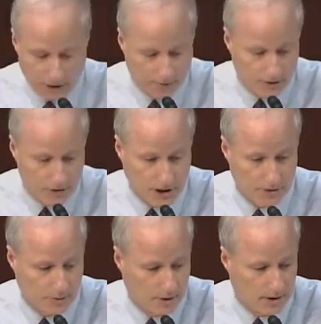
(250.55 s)
you for your
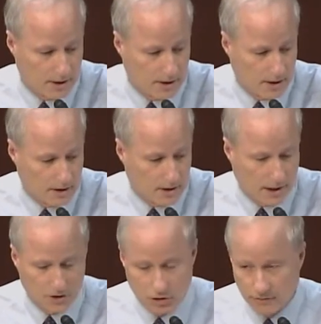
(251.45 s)
testimony, that
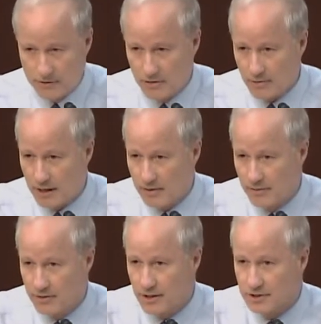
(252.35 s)
I'd served in Iraq
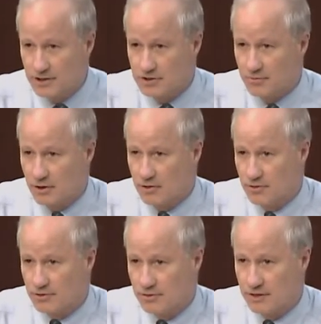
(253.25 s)
with the United States Marine
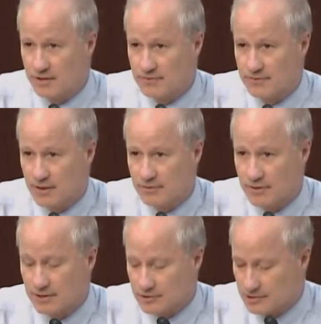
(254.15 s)
Corps 2005,
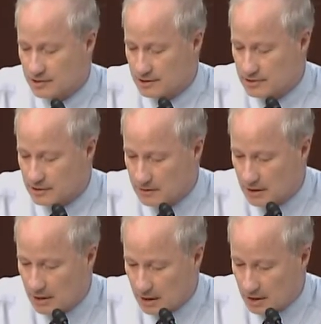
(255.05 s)
2006, and
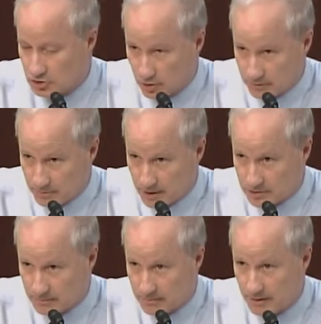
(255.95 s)
I served with
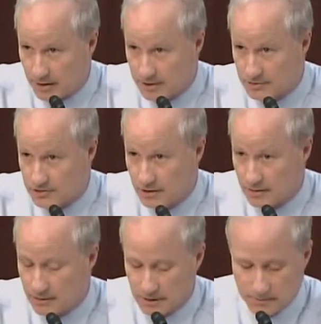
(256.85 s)
Muslim Americans
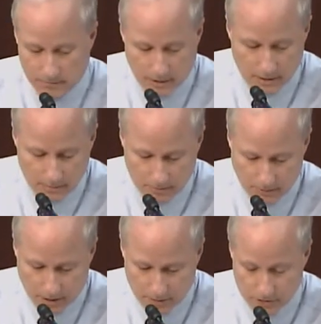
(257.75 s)
there, and
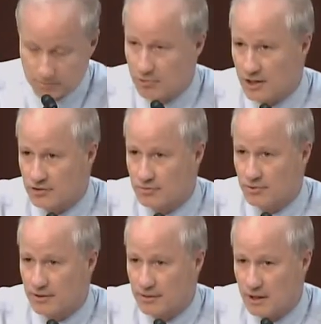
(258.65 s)
I was impressed
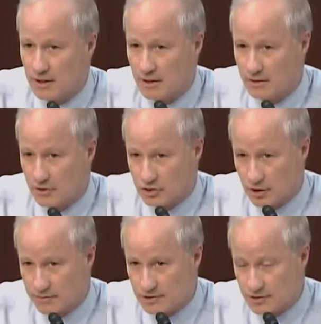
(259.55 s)
with their
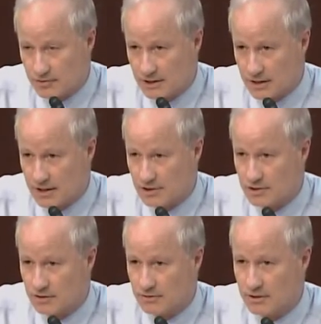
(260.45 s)
service and their
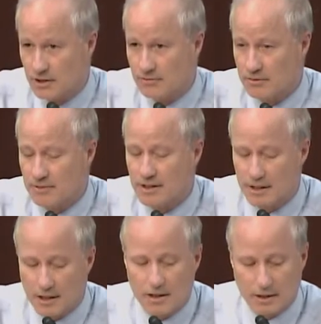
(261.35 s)
dedication to their country. But
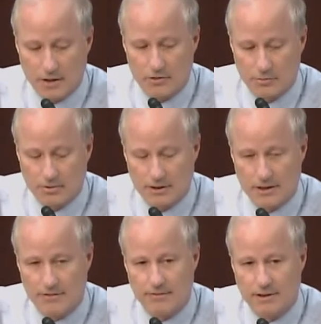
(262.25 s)
and I do
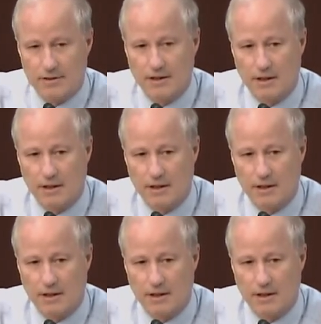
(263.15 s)
believe that